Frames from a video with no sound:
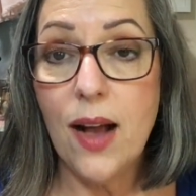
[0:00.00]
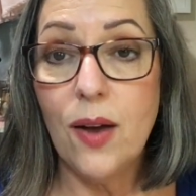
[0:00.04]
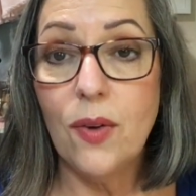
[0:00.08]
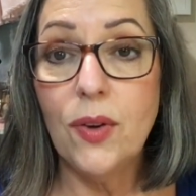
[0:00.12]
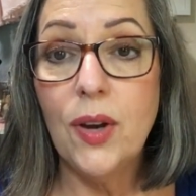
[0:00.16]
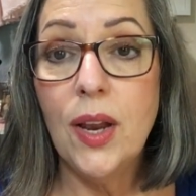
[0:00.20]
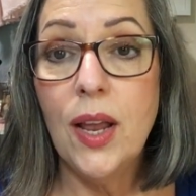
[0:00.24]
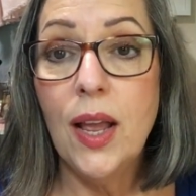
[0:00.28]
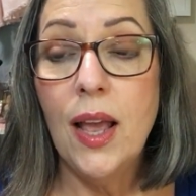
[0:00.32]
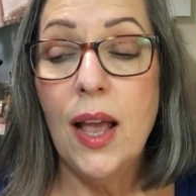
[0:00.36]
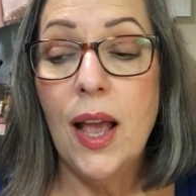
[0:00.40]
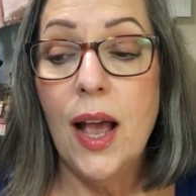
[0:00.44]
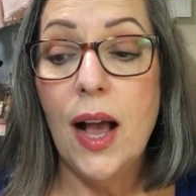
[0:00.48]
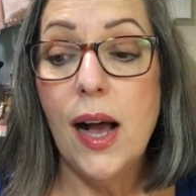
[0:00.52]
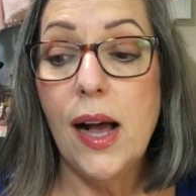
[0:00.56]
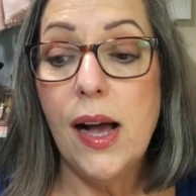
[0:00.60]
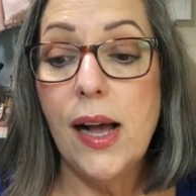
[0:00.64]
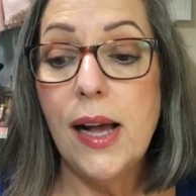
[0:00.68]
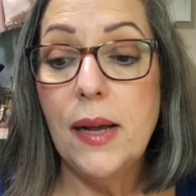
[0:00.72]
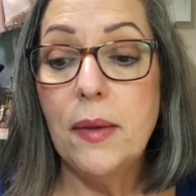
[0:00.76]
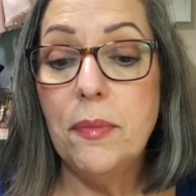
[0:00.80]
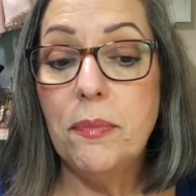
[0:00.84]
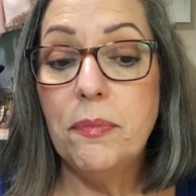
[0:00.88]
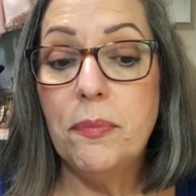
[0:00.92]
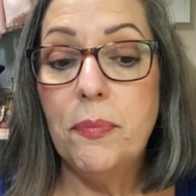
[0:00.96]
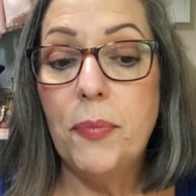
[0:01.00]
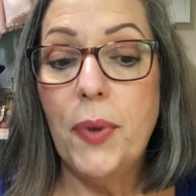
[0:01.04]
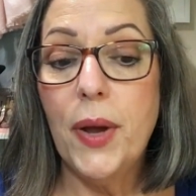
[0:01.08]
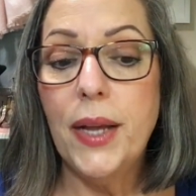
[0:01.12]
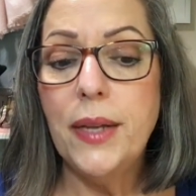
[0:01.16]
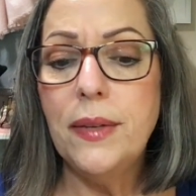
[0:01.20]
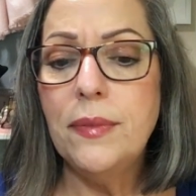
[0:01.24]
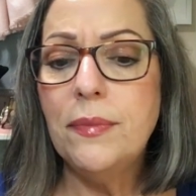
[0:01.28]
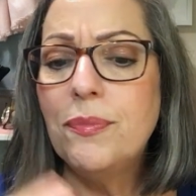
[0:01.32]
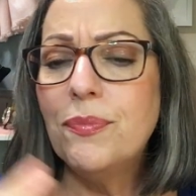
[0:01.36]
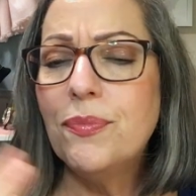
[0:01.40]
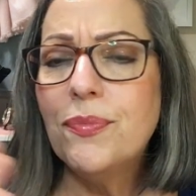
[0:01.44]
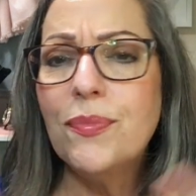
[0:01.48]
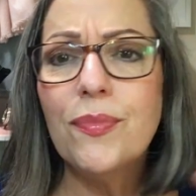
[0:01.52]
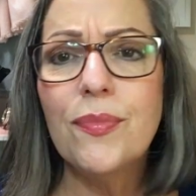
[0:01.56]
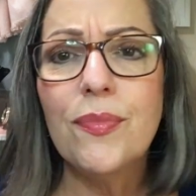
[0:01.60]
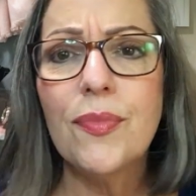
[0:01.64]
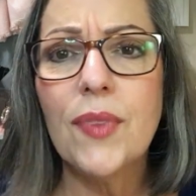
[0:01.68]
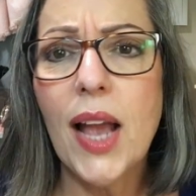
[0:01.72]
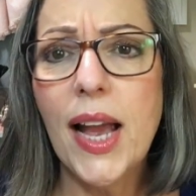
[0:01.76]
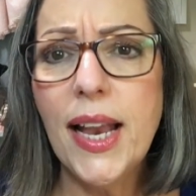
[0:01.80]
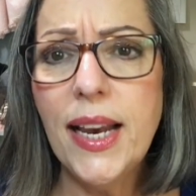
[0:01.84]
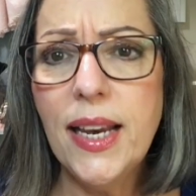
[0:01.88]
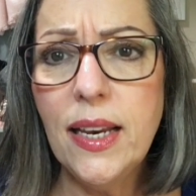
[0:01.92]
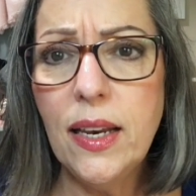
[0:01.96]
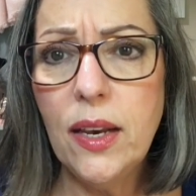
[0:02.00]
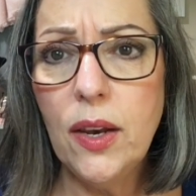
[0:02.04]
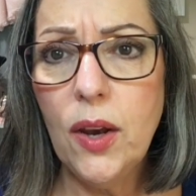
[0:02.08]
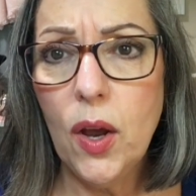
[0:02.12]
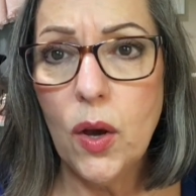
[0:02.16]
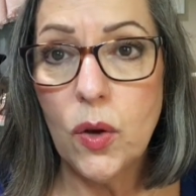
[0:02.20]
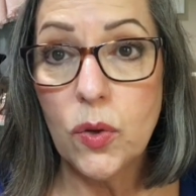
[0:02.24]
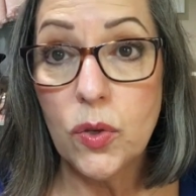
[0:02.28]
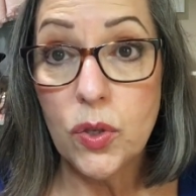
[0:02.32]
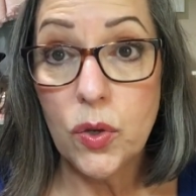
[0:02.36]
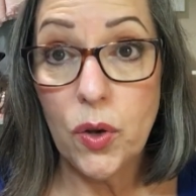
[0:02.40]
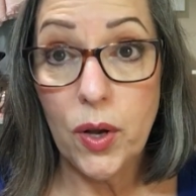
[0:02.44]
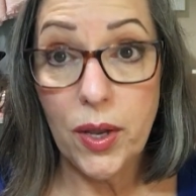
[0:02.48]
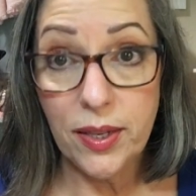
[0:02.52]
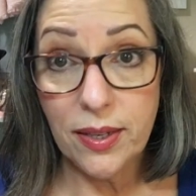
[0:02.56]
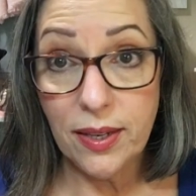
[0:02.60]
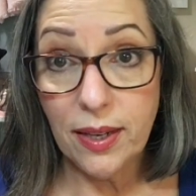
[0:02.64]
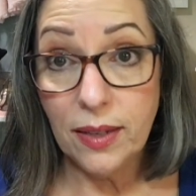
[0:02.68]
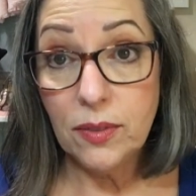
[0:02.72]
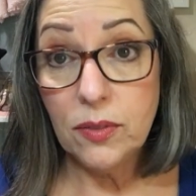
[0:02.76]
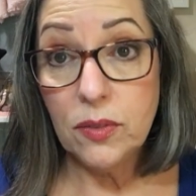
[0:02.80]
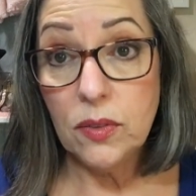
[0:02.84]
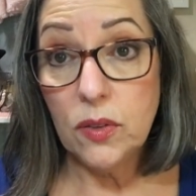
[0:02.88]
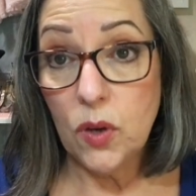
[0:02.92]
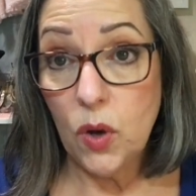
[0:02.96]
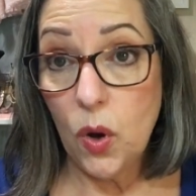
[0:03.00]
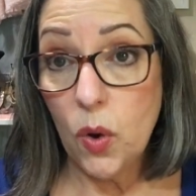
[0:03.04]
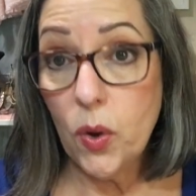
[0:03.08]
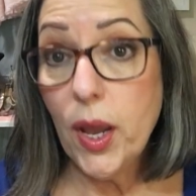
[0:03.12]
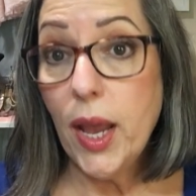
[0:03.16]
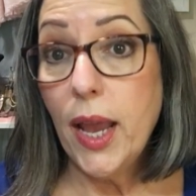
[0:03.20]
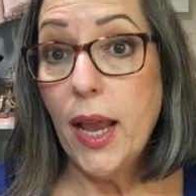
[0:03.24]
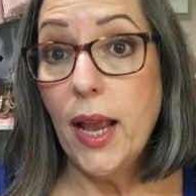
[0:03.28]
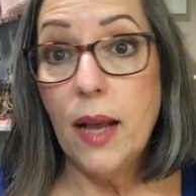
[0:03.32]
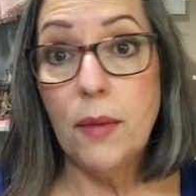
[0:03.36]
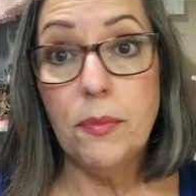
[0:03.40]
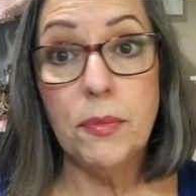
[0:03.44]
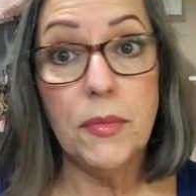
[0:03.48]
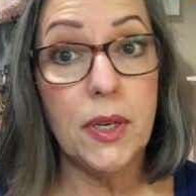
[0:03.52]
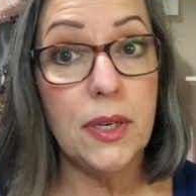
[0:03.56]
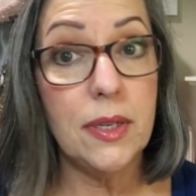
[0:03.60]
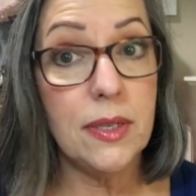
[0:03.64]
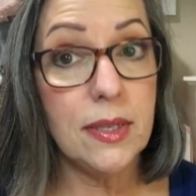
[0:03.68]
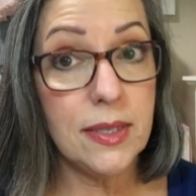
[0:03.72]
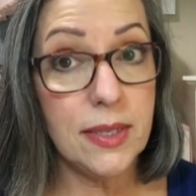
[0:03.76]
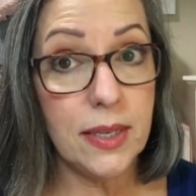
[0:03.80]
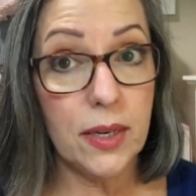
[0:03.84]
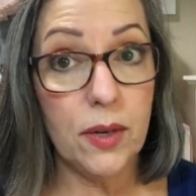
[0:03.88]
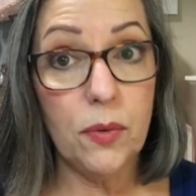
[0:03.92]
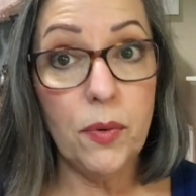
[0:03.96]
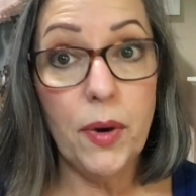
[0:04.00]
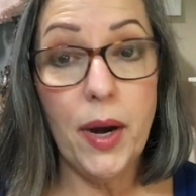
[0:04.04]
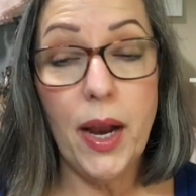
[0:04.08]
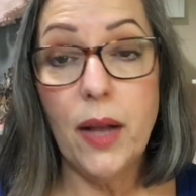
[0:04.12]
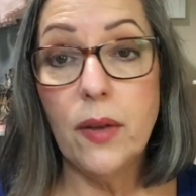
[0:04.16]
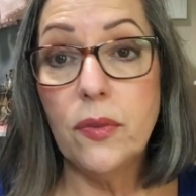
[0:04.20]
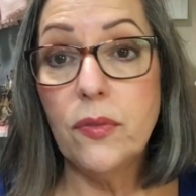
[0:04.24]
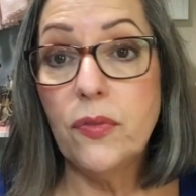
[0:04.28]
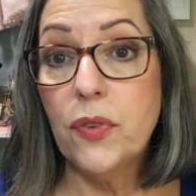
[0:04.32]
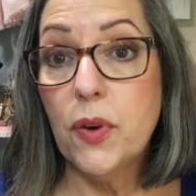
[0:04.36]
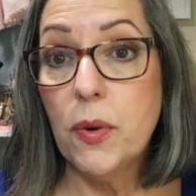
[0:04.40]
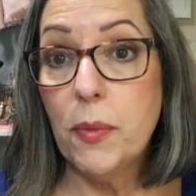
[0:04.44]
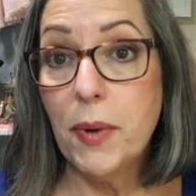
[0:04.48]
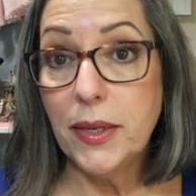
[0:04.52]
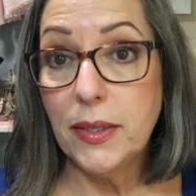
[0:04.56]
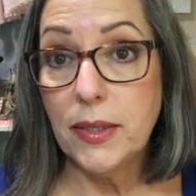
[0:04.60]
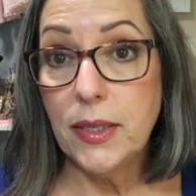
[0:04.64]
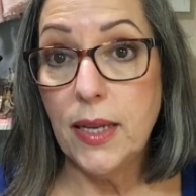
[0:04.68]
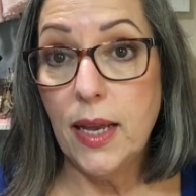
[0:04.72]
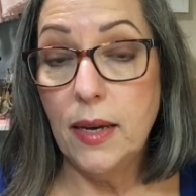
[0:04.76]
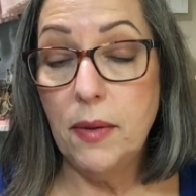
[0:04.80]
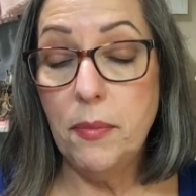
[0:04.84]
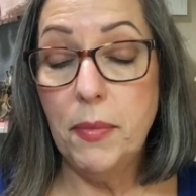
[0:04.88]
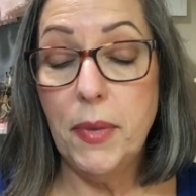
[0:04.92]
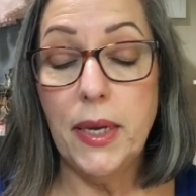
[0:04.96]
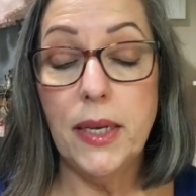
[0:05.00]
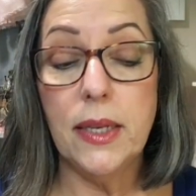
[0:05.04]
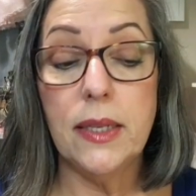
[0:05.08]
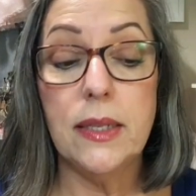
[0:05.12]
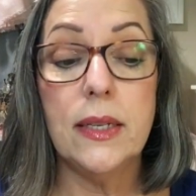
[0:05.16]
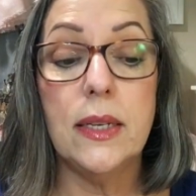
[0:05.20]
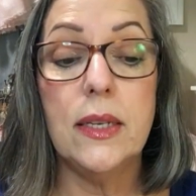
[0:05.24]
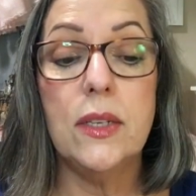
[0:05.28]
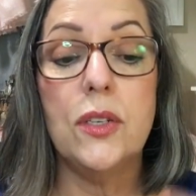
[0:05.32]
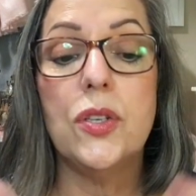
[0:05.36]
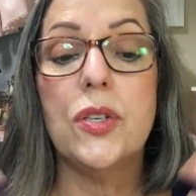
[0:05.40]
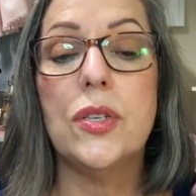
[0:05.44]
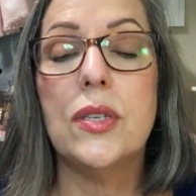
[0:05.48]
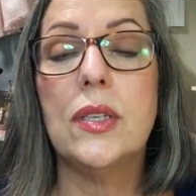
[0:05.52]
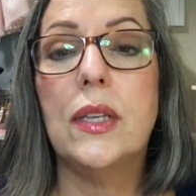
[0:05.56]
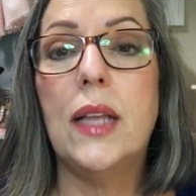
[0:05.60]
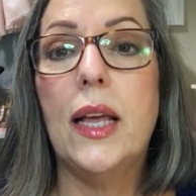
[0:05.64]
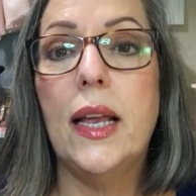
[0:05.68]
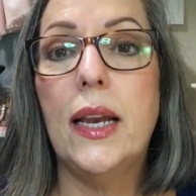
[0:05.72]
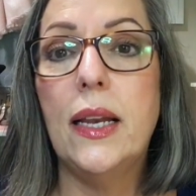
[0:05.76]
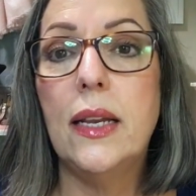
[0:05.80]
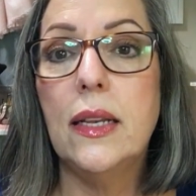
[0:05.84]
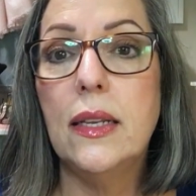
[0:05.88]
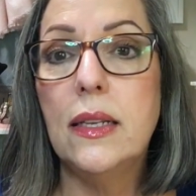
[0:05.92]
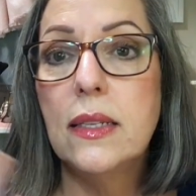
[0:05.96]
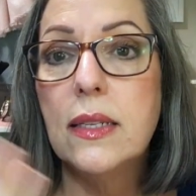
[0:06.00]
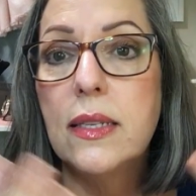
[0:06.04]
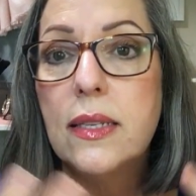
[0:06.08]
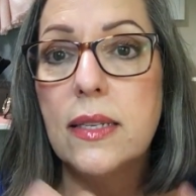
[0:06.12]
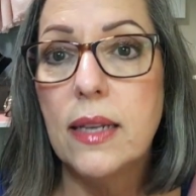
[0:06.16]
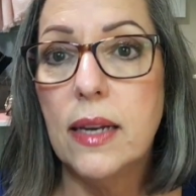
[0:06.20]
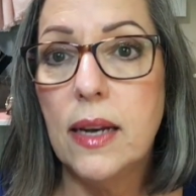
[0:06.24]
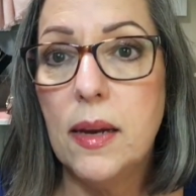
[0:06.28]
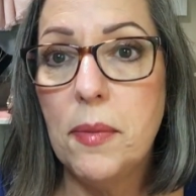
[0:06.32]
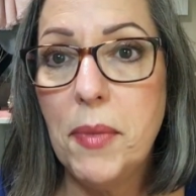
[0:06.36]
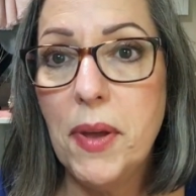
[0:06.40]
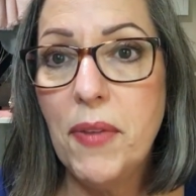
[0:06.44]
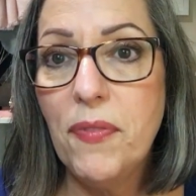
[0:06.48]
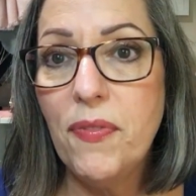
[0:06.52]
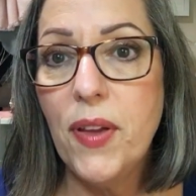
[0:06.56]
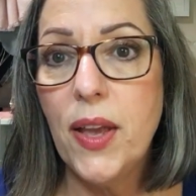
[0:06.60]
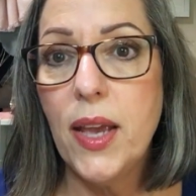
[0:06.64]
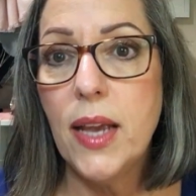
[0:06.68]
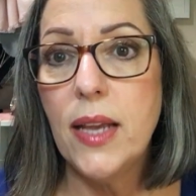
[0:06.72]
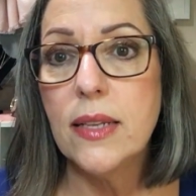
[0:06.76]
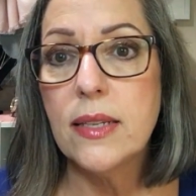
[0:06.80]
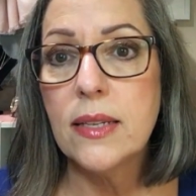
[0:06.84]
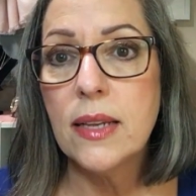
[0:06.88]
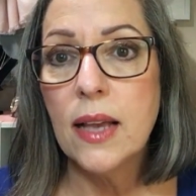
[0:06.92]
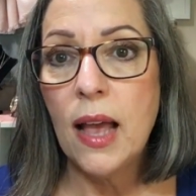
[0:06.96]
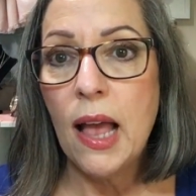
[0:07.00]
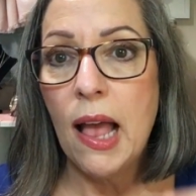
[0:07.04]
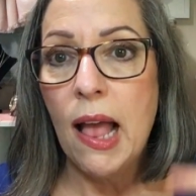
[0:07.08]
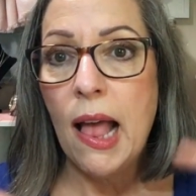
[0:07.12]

down. Um, but I didn't know. So I said, okay, I'm going to sit around for about 10 minutes and just let it sit on my face.